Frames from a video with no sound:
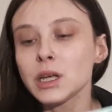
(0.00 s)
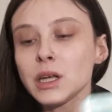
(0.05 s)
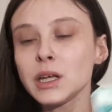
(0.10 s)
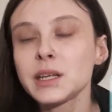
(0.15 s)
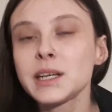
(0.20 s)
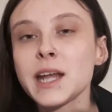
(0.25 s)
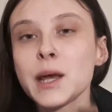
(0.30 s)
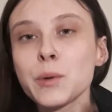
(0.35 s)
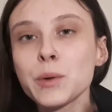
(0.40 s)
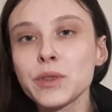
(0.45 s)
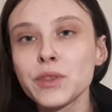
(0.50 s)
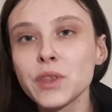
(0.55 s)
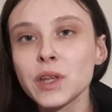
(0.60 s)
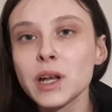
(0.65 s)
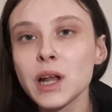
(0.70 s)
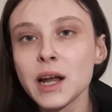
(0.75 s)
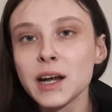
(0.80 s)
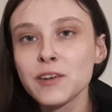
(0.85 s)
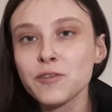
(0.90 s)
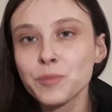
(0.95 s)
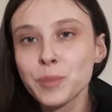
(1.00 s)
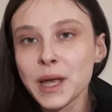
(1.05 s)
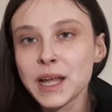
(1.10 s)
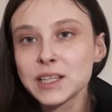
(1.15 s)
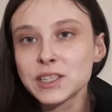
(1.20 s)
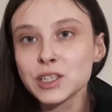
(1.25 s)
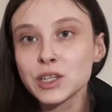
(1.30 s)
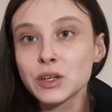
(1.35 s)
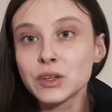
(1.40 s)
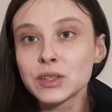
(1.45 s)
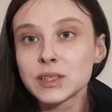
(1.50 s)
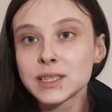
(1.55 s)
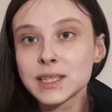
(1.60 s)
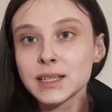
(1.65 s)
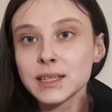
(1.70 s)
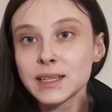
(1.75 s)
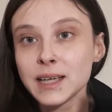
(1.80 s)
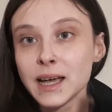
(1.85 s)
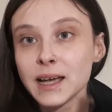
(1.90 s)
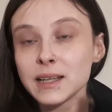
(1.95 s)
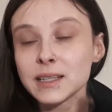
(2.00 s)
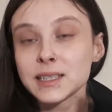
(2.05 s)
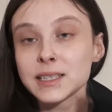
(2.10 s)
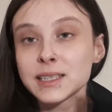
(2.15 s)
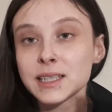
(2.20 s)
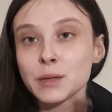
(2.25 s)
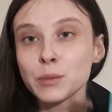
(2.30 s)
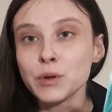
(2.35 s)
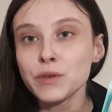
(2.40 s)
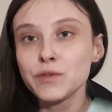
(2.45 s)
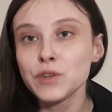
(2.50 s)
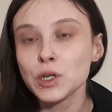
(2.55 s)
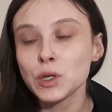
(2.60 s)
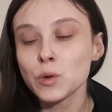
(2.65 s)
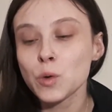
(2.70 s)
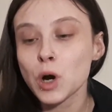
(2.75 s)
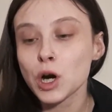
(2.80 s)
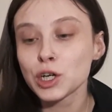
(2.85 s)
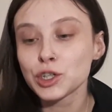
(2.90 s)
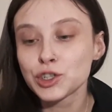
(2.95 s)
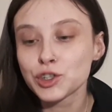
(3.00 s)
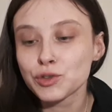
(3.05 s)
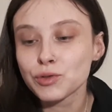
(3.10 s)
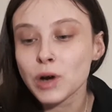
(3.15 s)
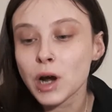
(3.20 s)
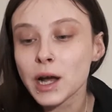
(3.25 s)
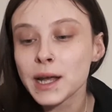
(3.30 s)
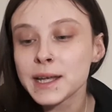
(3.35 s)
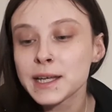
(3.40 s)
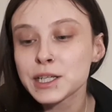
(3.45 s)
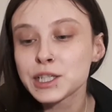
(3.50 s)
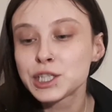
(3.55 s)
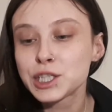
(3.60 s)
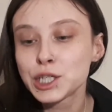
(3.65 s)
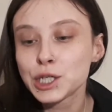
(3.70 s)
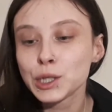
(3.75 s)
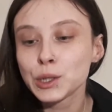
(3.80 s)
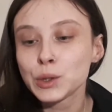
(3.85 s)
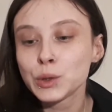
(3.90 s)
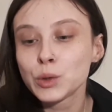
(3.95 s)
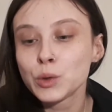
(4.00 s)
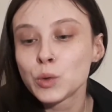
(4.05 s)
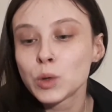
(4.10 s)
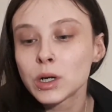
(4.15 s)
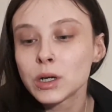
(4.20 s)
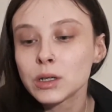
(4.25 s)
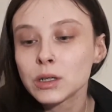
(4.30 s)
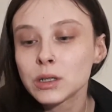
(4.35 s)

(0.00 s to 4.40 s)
Now with the Nine of Pentacles, again, some of you are trying to